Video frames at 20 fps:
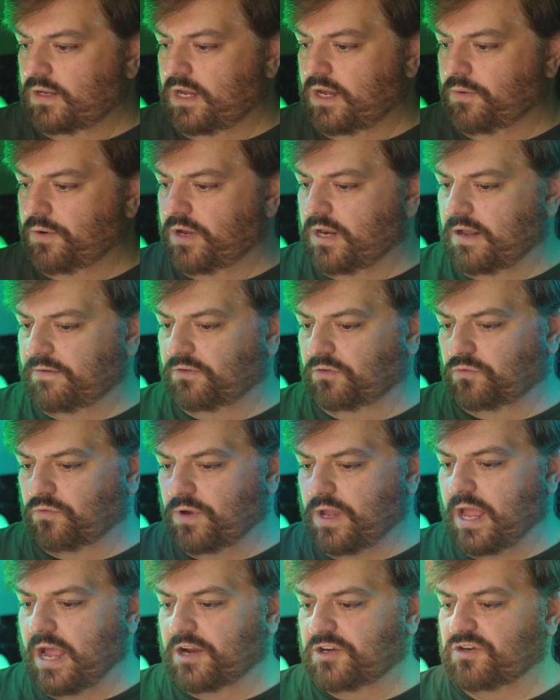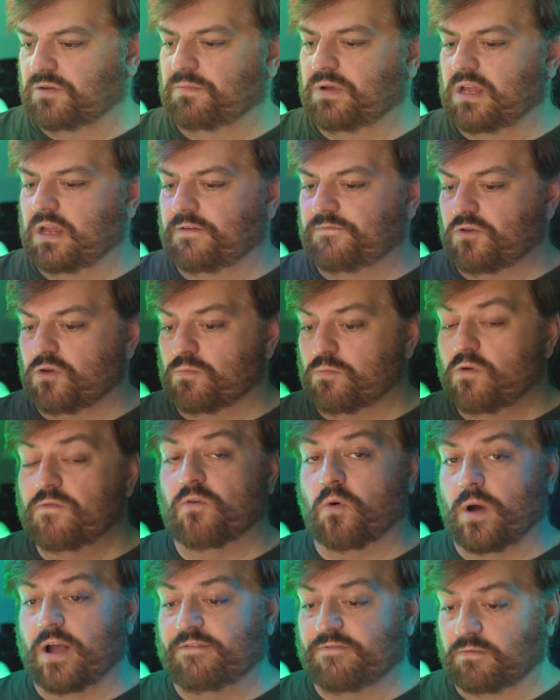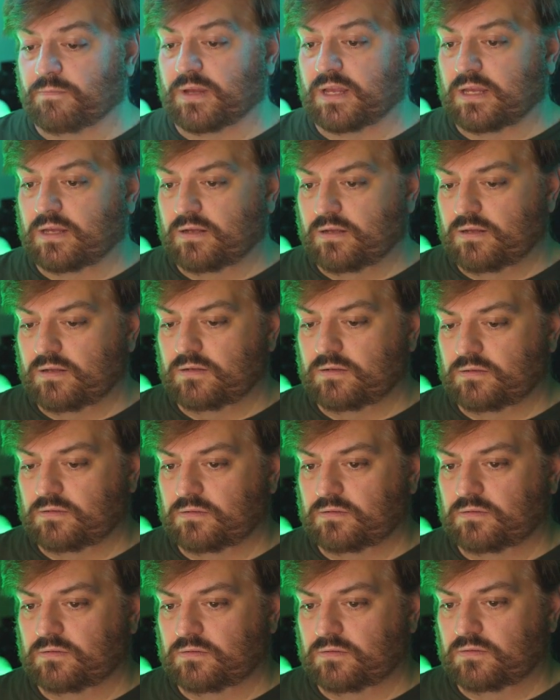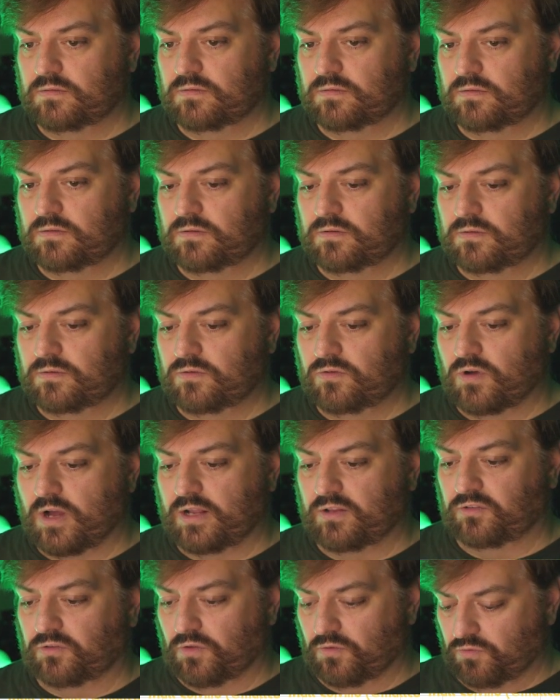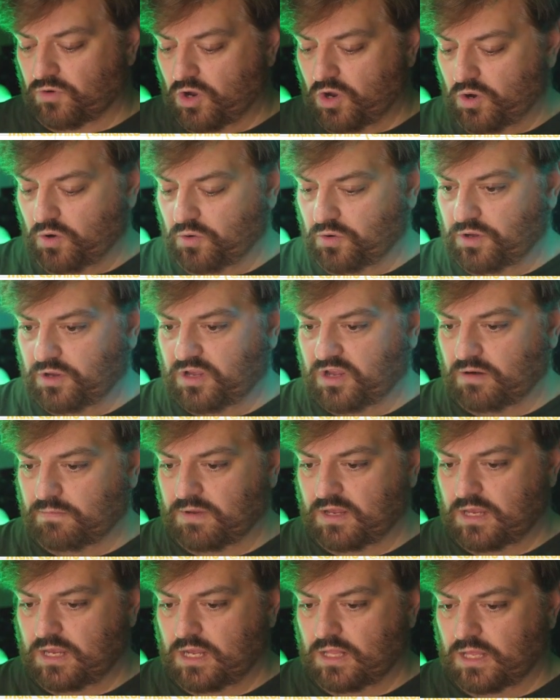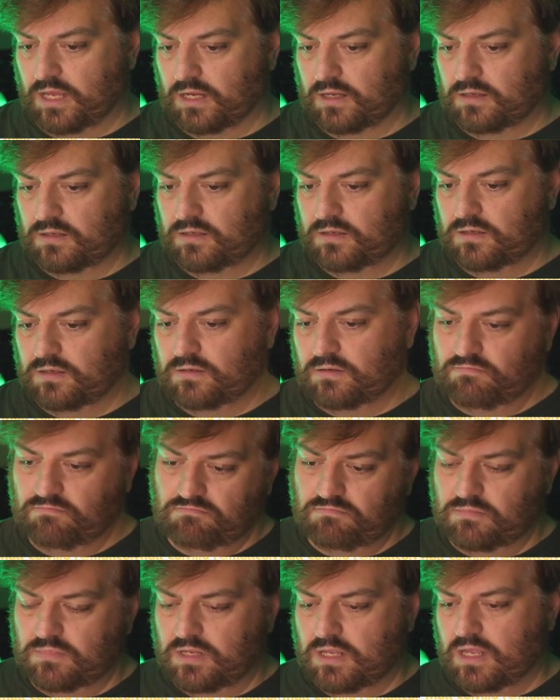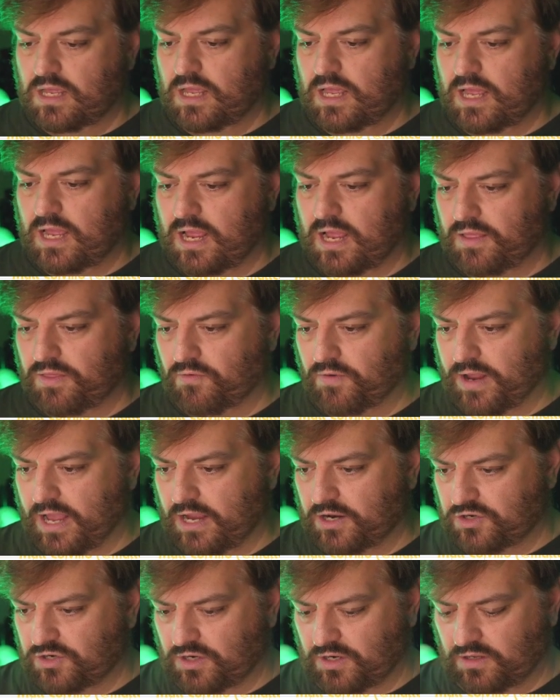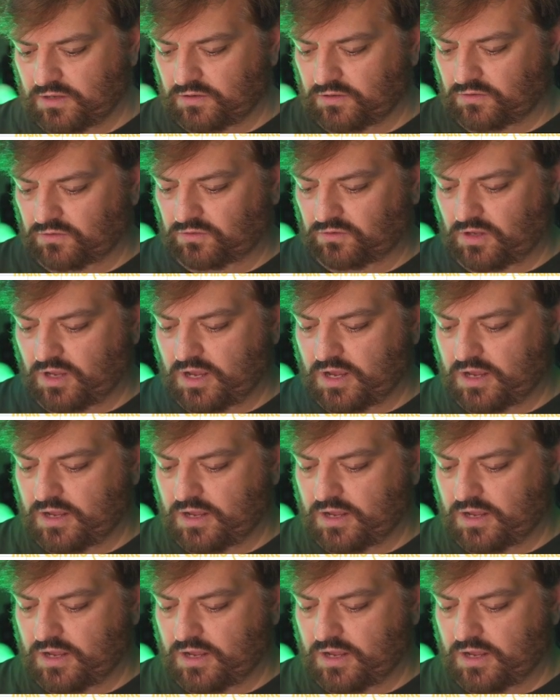and we could have his reaction be if you move away from me, right? So the rogue can be healing, and the reaction is